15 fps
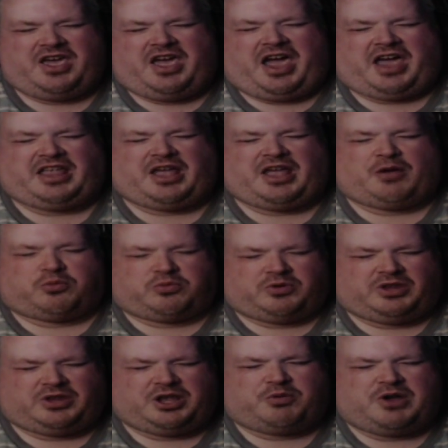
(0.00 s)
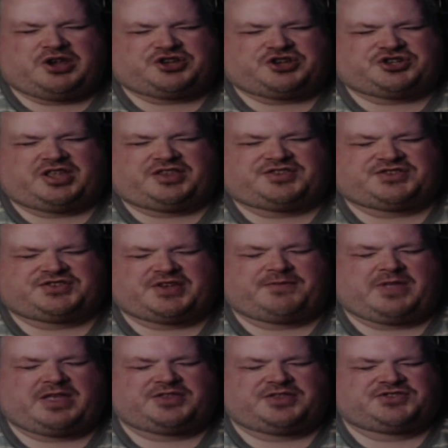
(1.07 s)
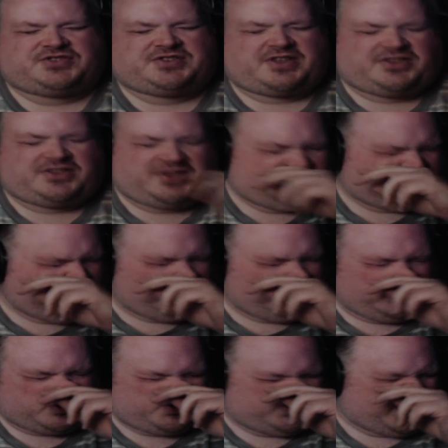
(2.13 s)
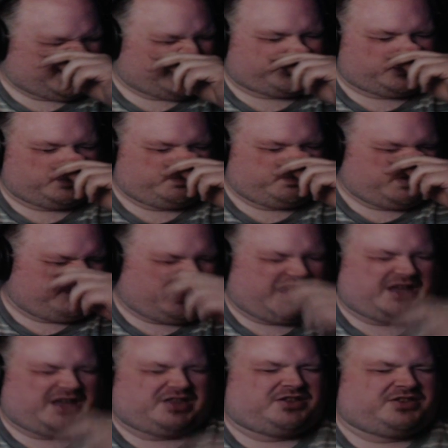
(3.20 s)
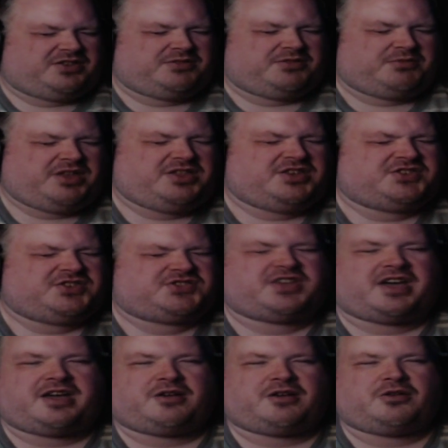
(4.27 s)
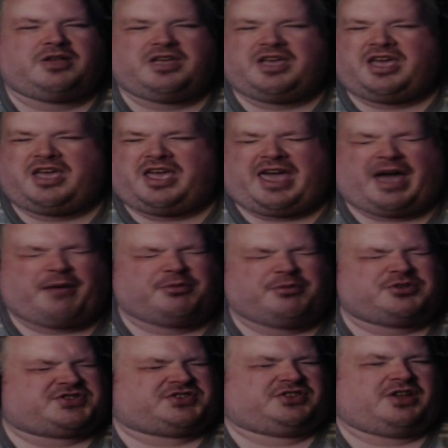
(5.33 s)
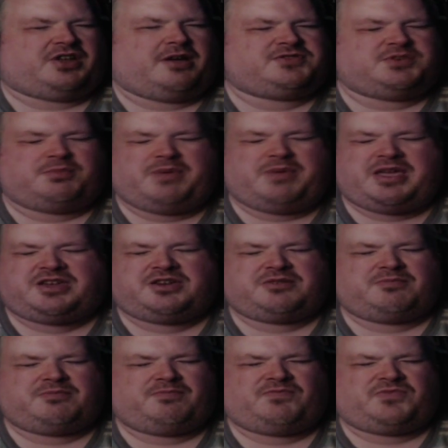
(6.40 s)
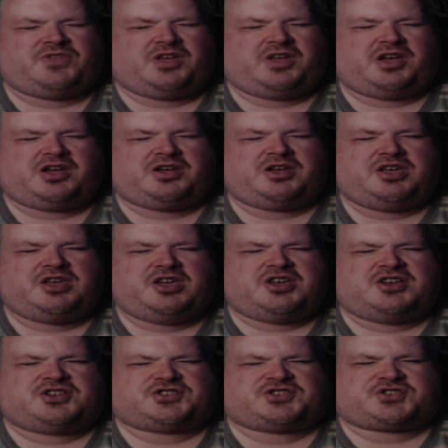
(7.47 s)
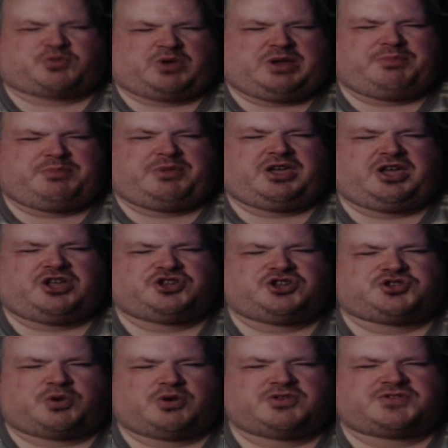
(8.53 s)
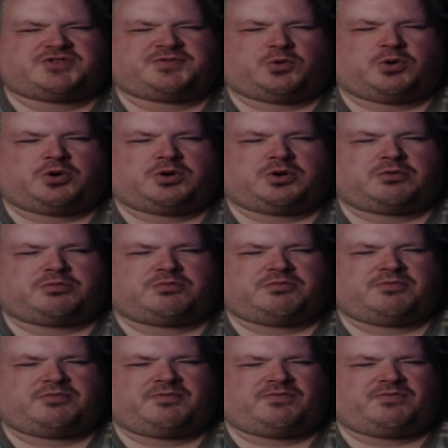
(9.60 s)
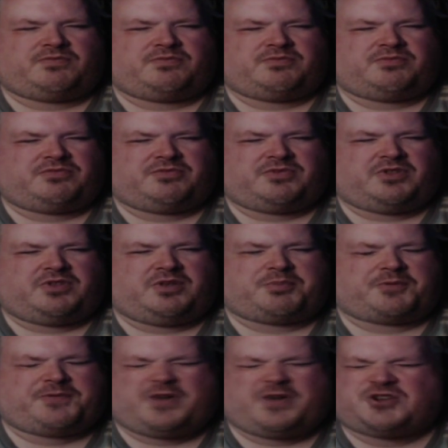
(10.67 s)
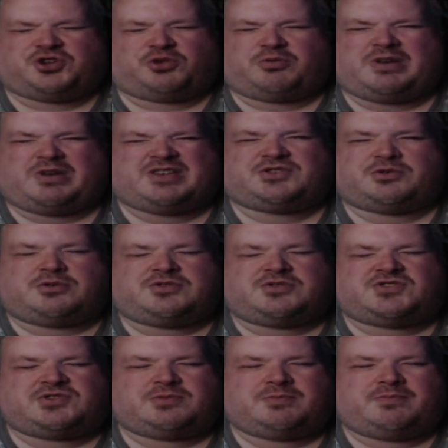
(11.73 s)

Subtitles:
And I really wish that similar stuff would be made in this style. I would just love to make uh, screaming intros for professional wrestlers.